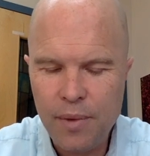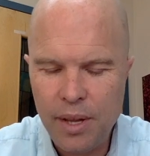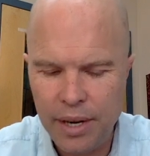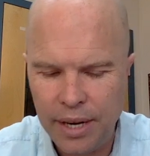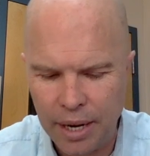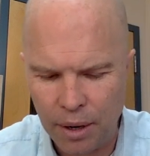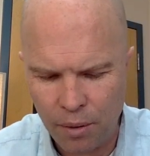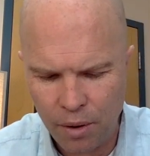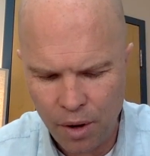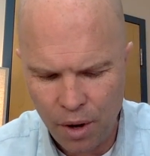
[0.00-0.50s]

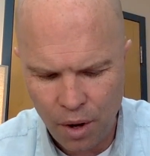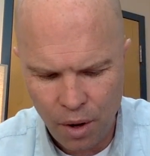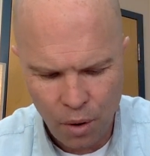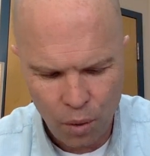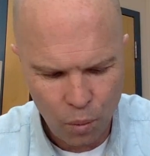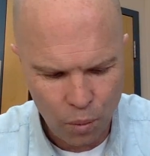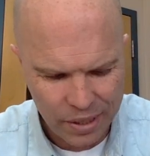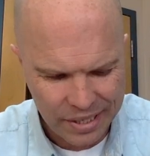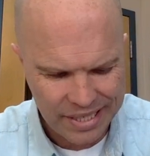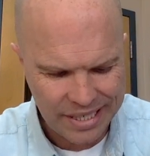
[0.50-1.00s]
Now,
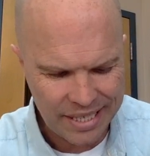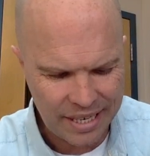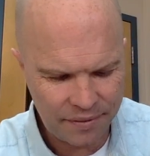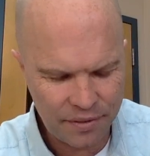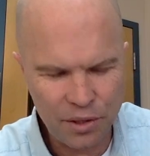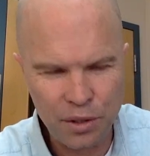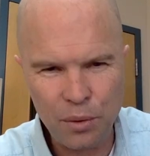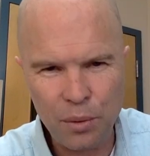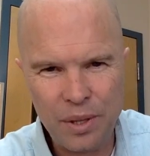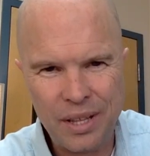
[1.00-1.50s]
what does this have
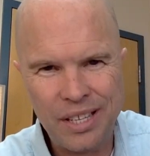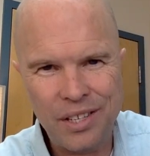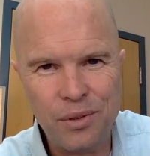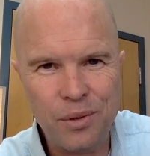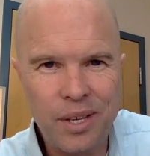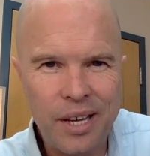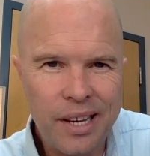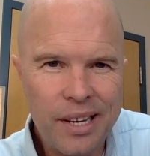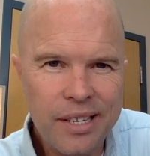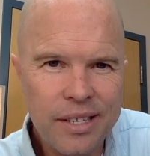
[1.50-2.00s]
to do with
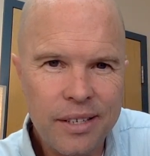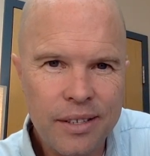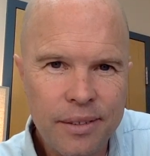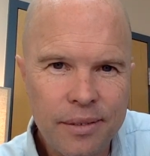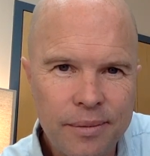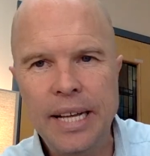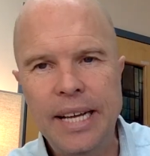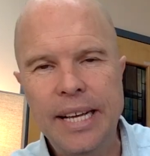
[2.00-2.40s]
education?